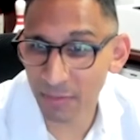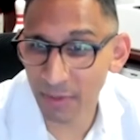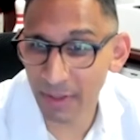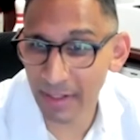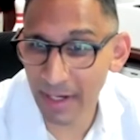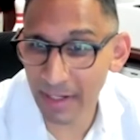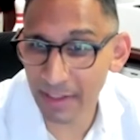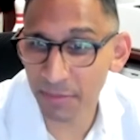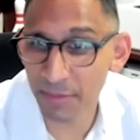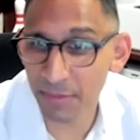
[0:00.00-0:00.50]

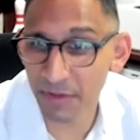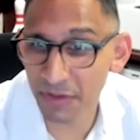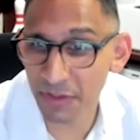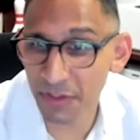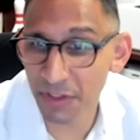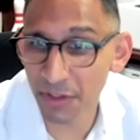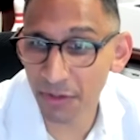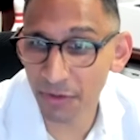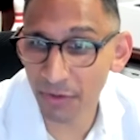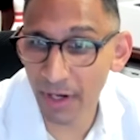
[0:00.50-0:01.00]
splenectomies
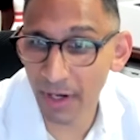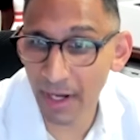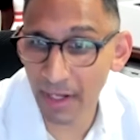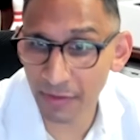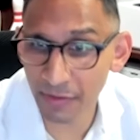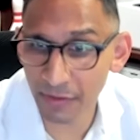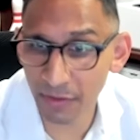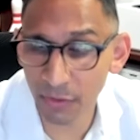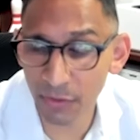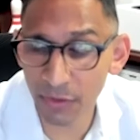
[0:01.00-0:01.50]
here
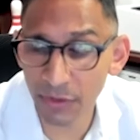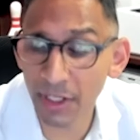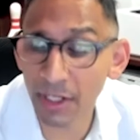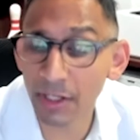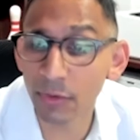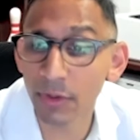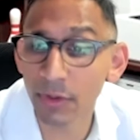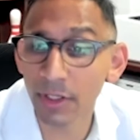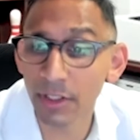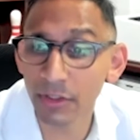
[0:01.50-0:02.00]
at Sloan
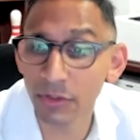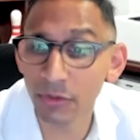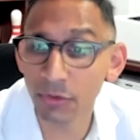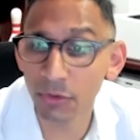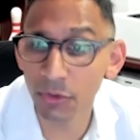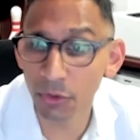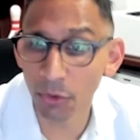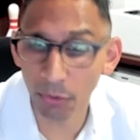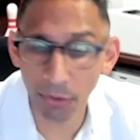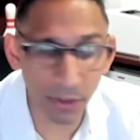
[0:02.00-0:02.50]
Kettering in New
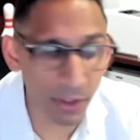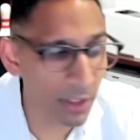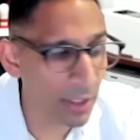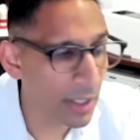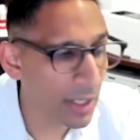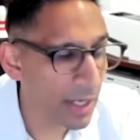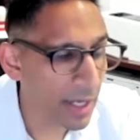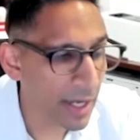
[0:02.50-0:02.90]
York.